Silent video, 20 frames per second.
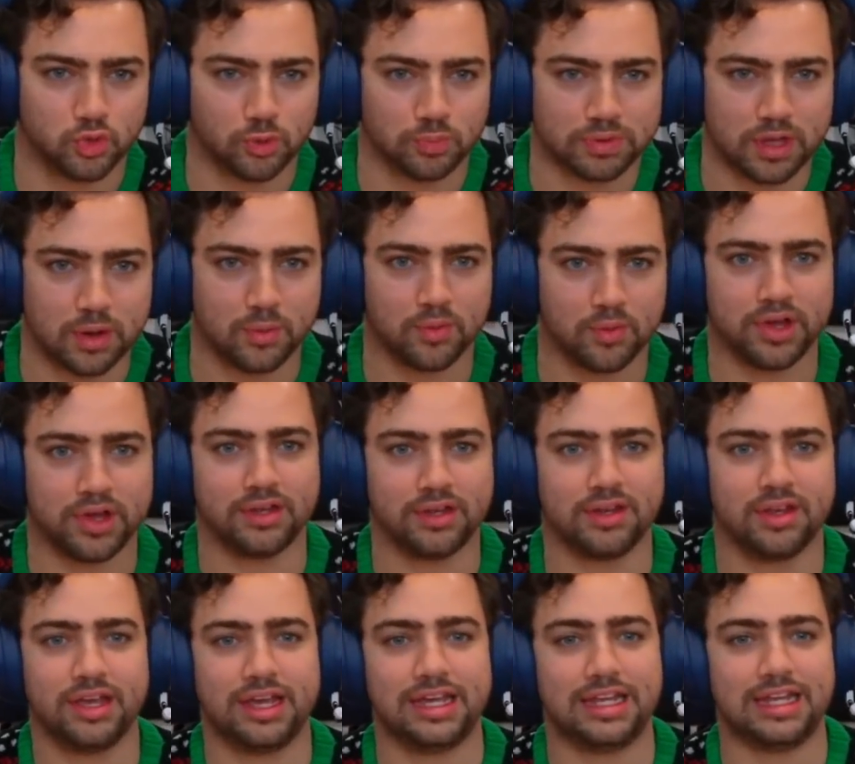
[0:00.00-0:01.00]
group that we're
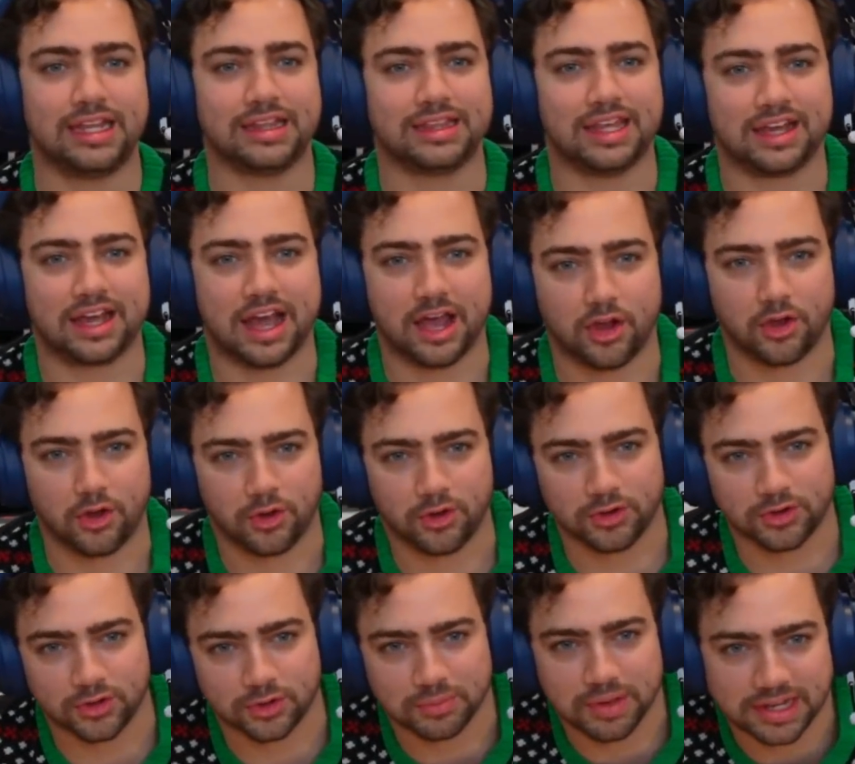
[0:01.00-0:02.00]
in. He didn't think I
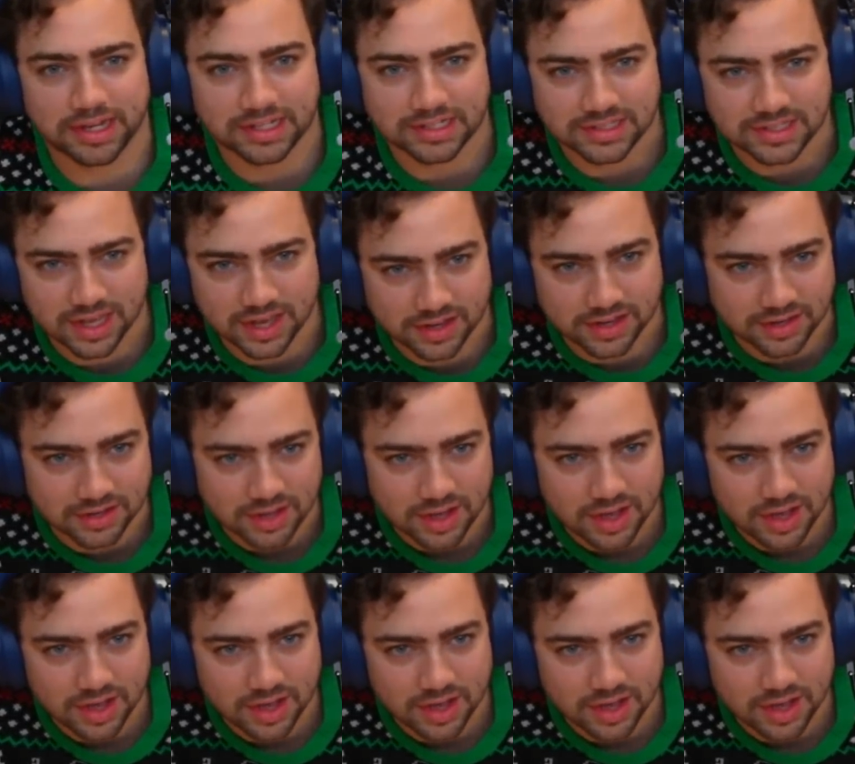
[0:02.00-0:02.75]
heard him, and he said,